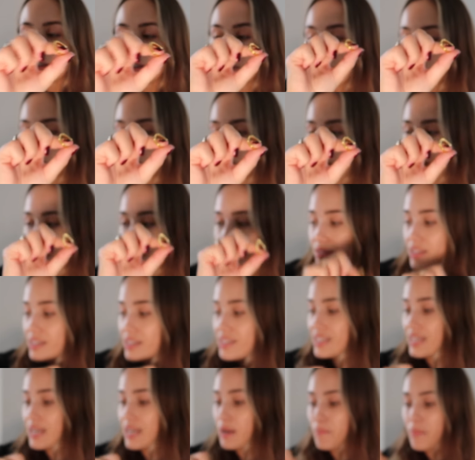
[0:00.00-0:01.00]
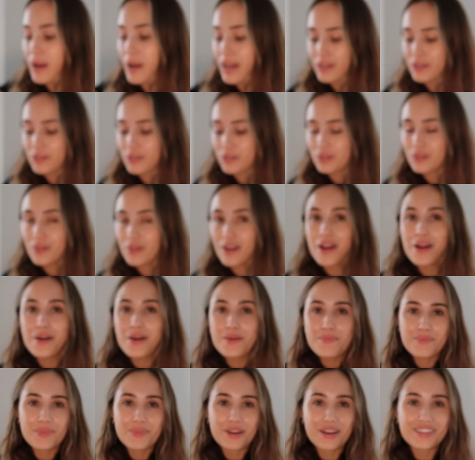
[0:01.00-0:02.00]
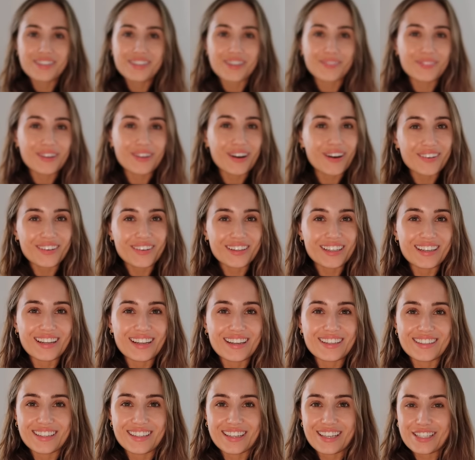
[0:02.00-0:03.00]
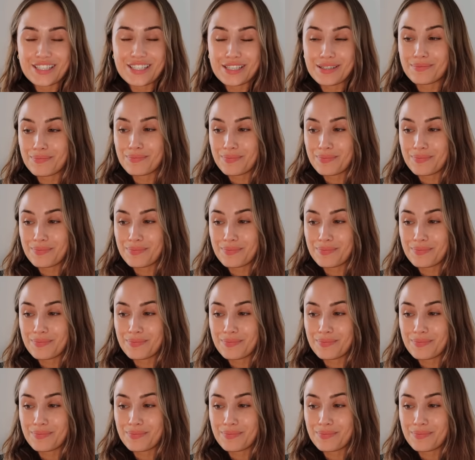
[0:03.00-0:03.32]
I also have this in a bangle, but I'm currently lending it to